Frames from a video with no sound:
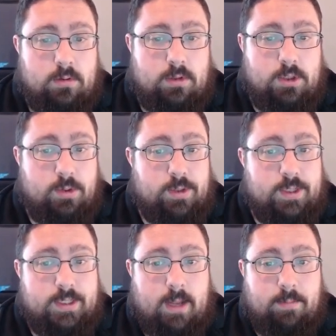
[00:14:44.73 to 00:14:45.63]
of the
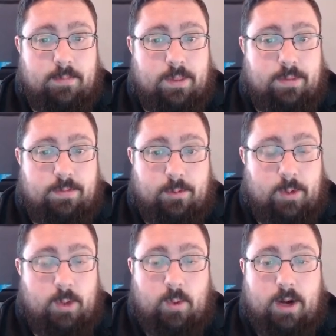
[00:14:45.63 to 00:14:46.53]
top 3
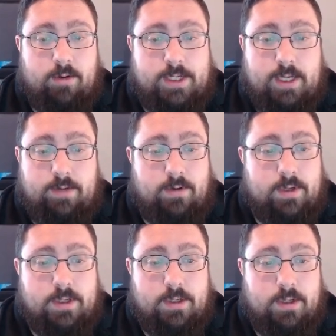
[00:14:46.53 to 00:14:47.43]
wide
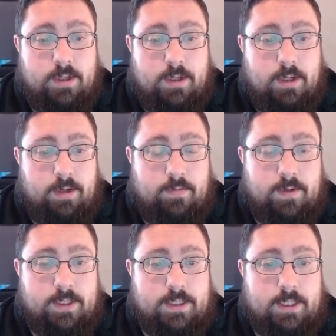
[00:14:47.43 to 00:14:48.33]
receivers for
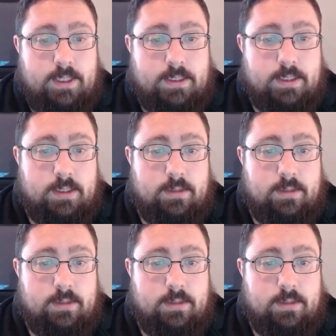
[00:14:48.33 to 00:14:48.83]
this season.